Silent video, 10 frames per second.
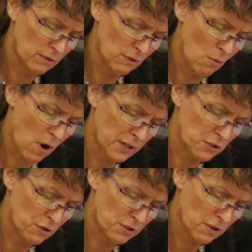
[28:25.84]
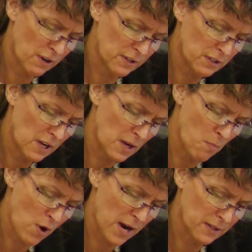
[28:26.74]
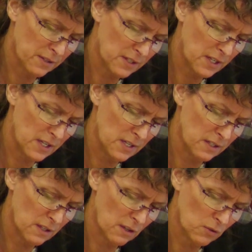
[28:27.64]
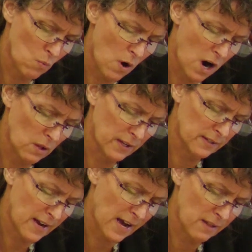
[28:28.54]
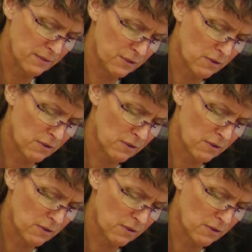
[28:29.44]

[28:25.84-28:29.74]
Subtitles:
you watched your son take Brandon's keys and his wallet out of the